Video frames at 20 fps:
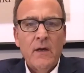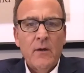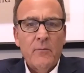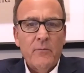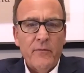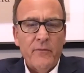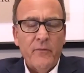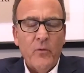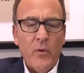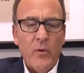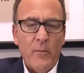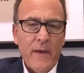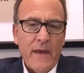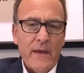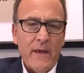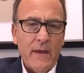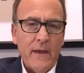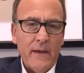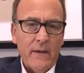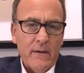before
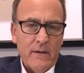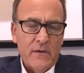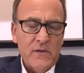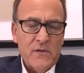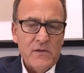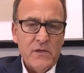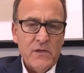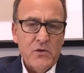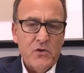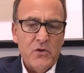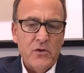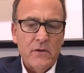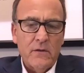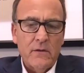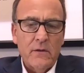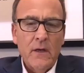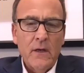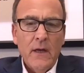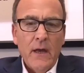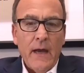making a decision.